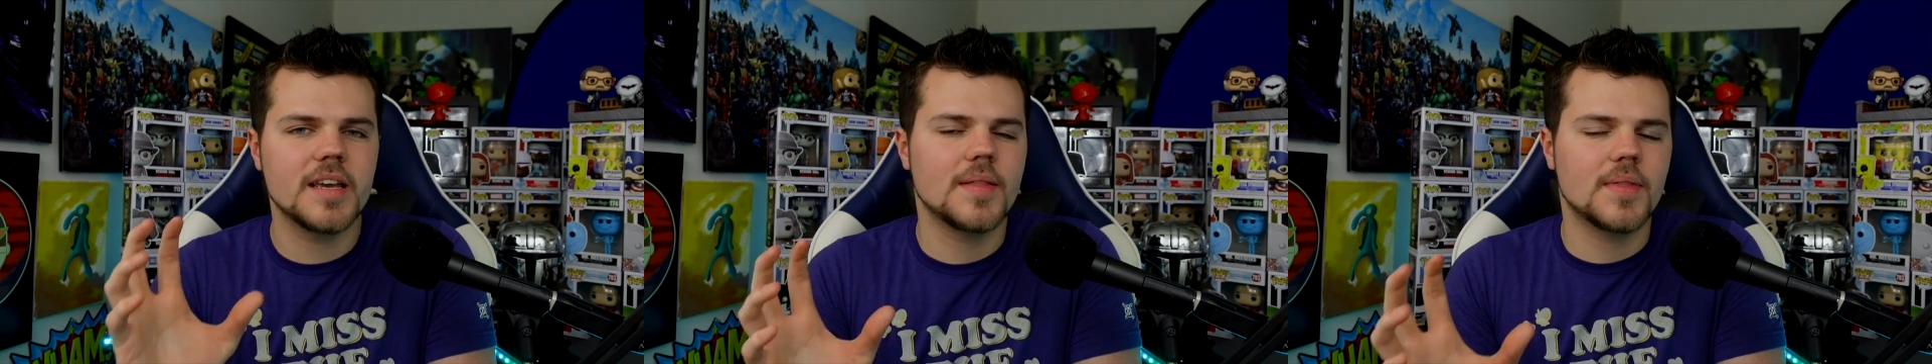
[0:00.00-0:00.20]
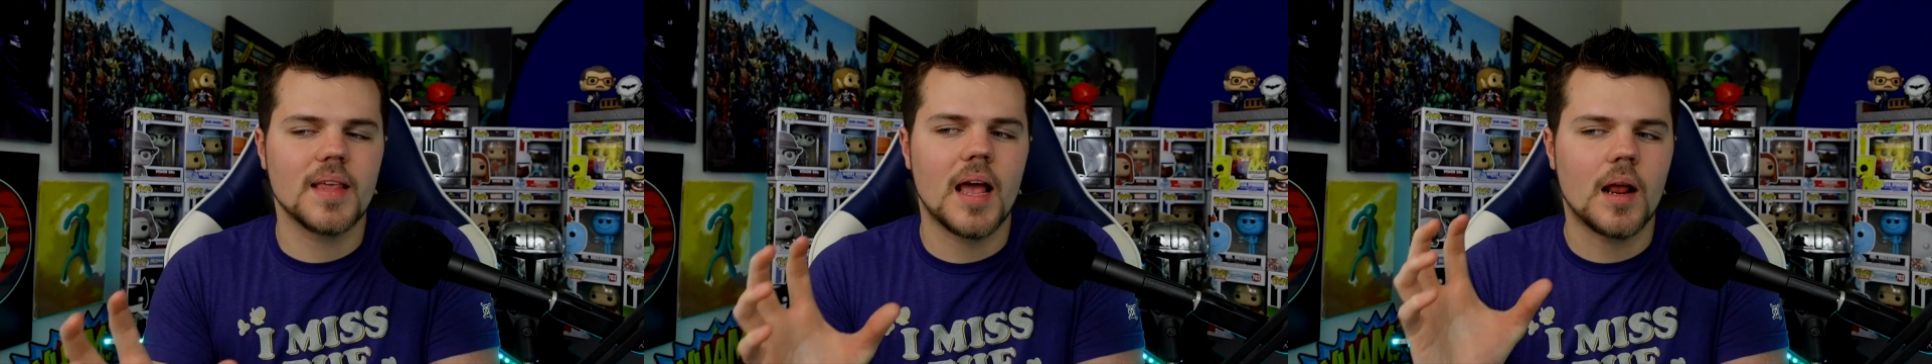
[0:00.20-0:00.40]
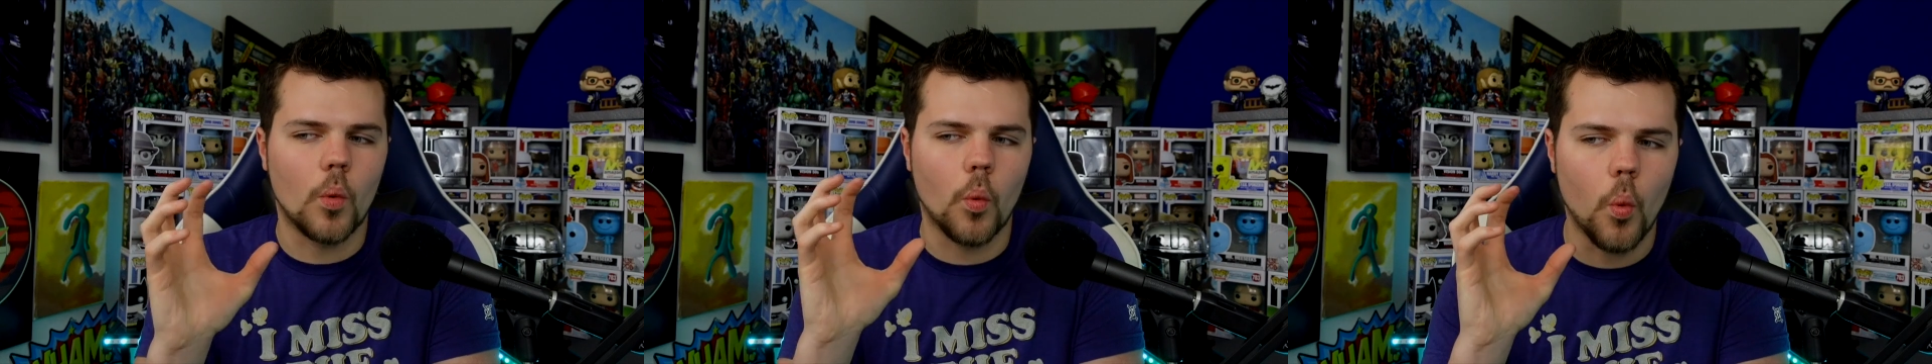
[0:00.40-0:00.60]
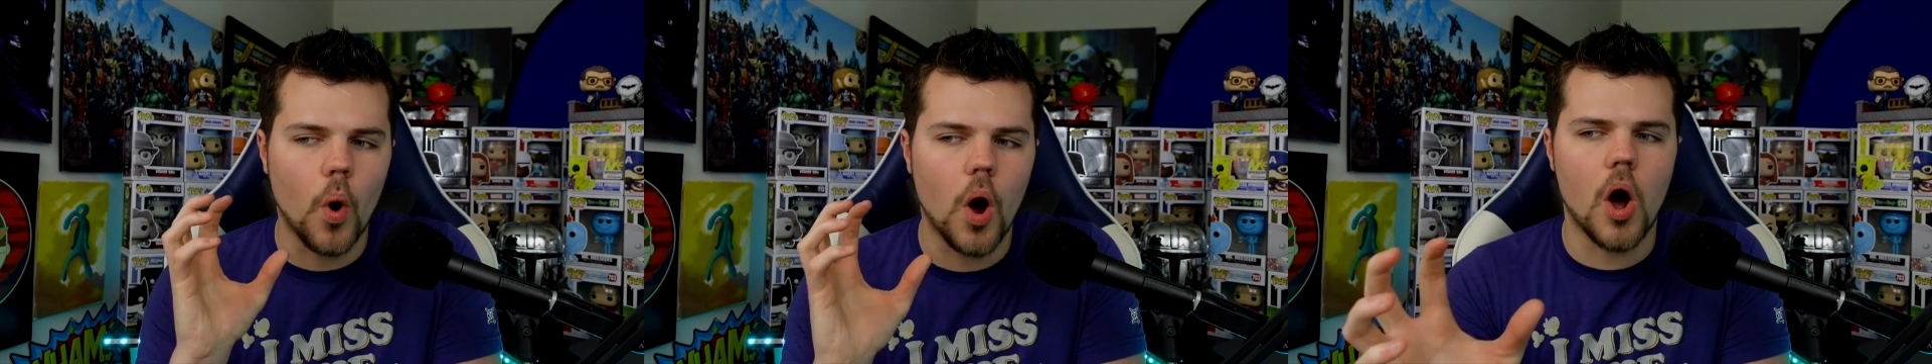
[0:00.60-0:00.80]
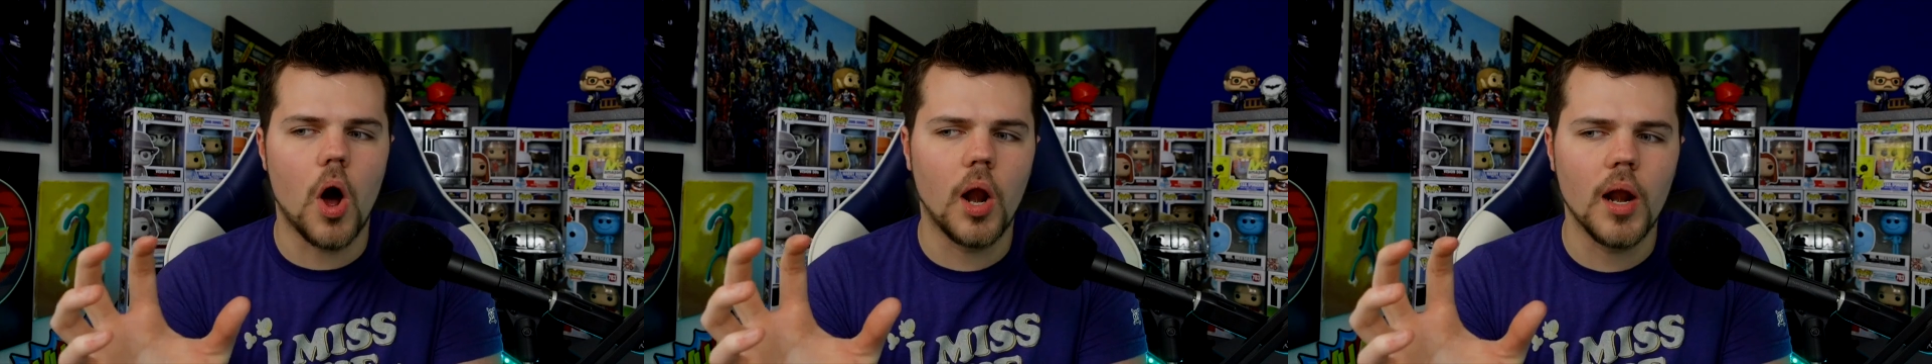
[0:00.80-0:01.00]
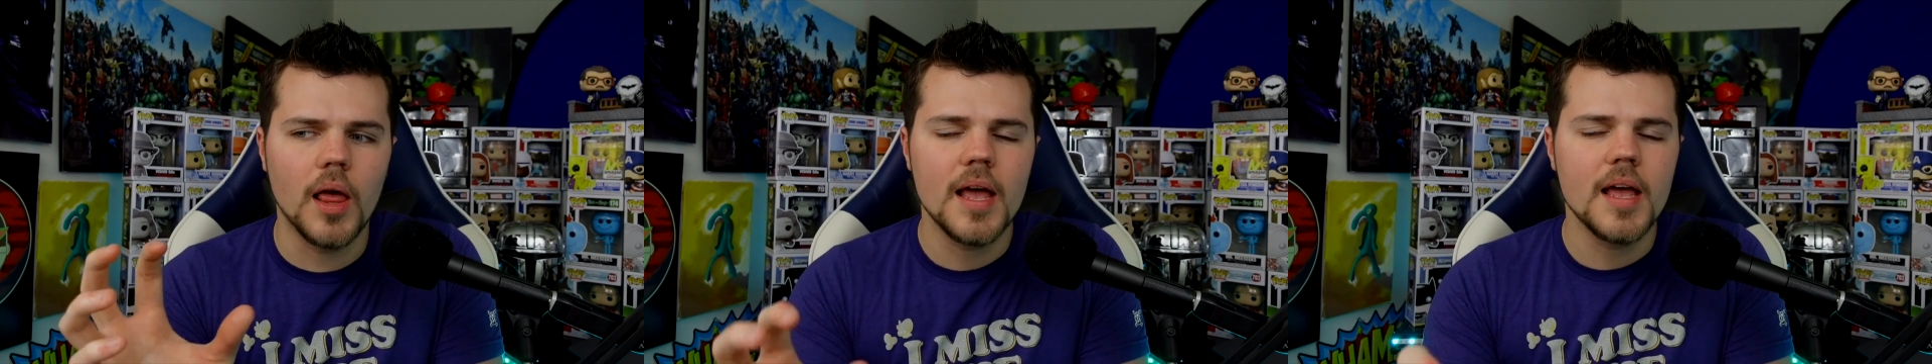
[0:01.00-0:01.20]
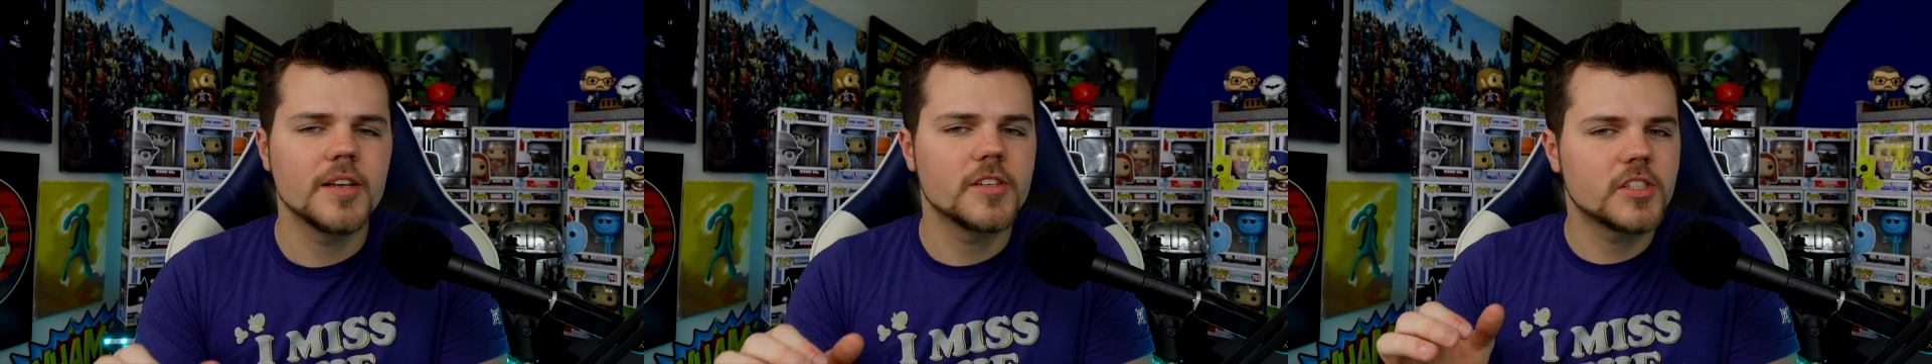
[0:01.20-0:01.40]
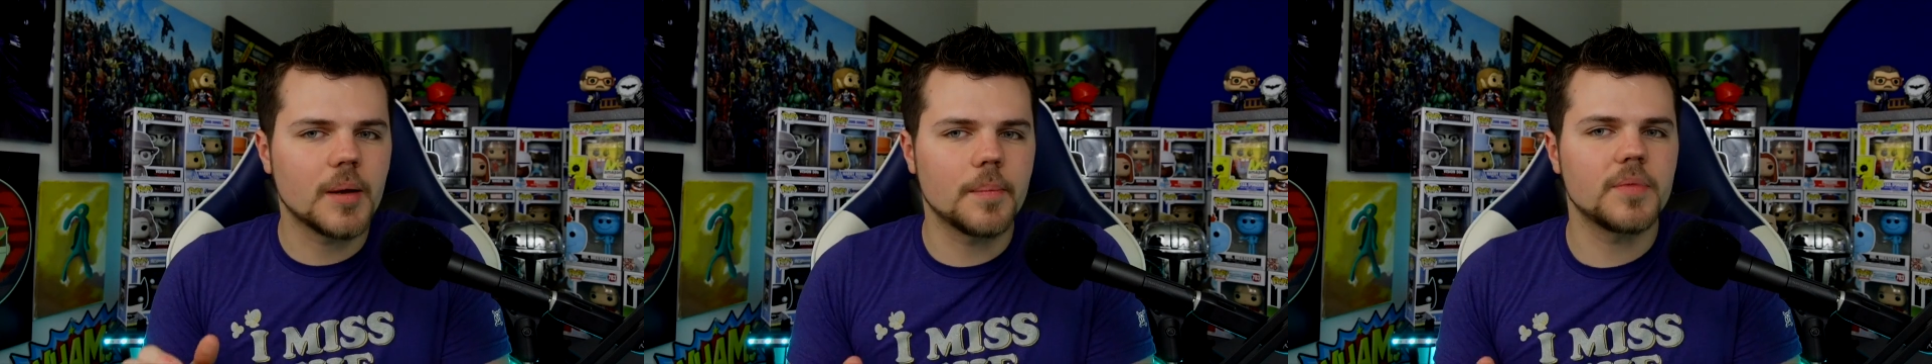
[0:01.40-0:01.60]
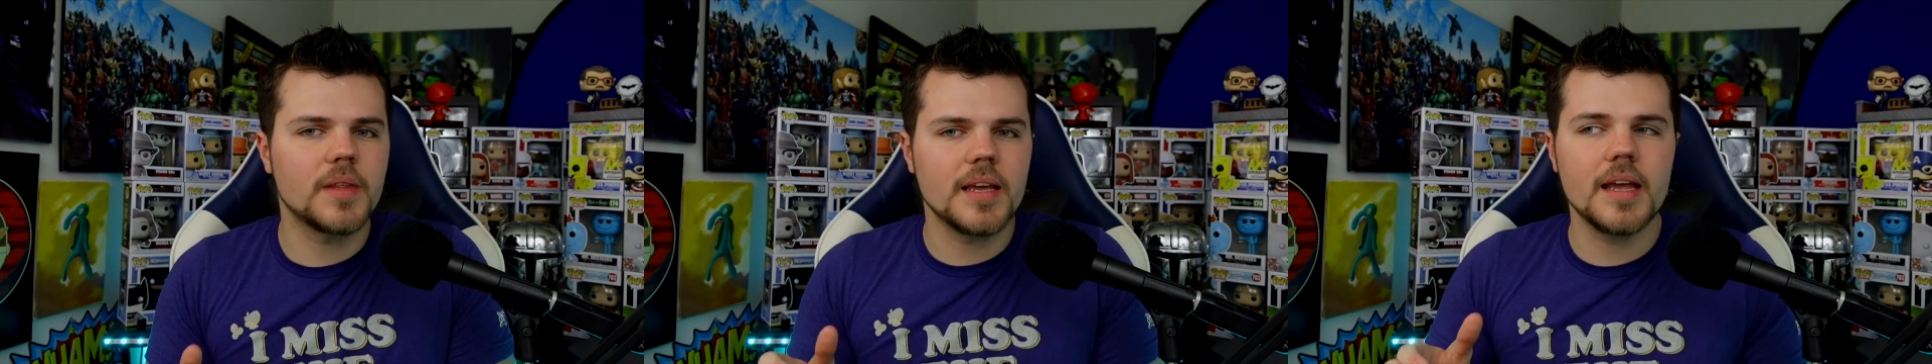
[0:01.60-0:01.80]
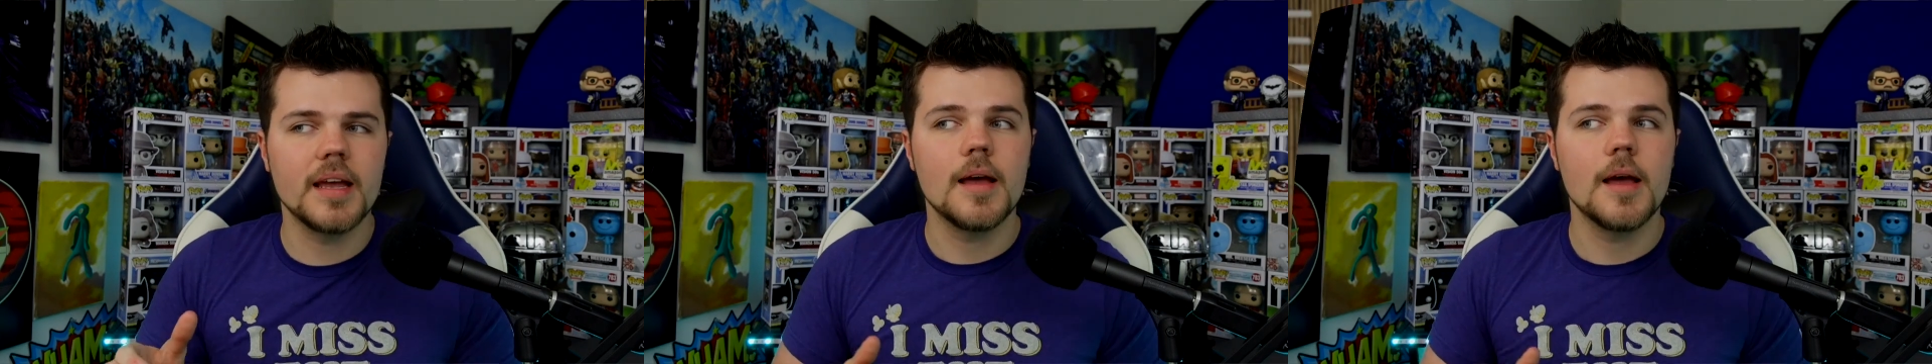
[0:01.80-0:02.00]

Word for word: hit that wall, something